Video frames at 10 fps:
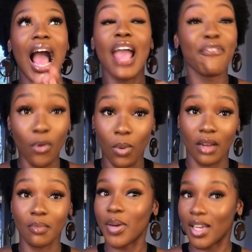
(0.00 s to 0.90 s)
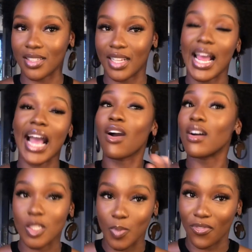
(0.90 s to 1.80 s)
I, for one, personally, I
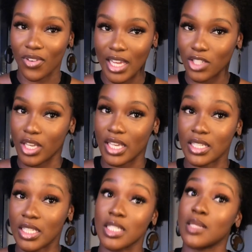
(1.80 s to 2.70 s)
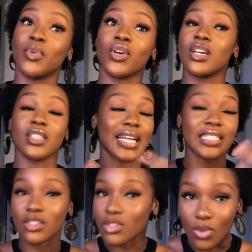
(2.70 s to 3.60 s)
can't speak for the education system because
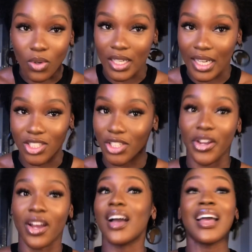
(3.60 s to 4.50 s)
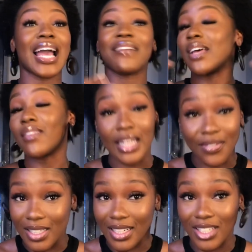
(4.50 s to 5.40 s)
I didn't school in Nigeria. I've never
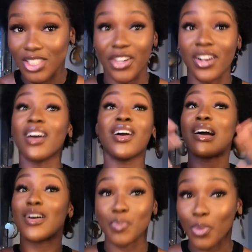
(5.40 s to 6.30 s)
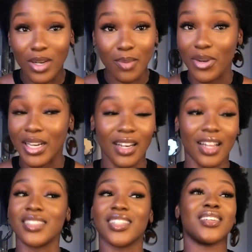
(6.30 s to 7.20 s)
lived in Nigeria. I was born and bred
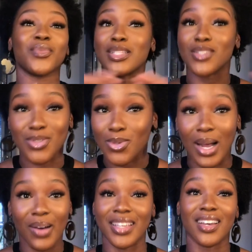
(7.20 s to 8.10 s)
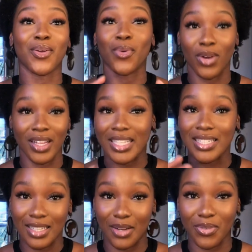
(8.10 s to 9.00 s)
in London, went to school out here and all of
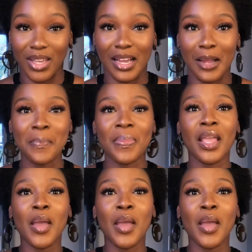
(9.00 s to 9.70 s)
this stuff, yeah?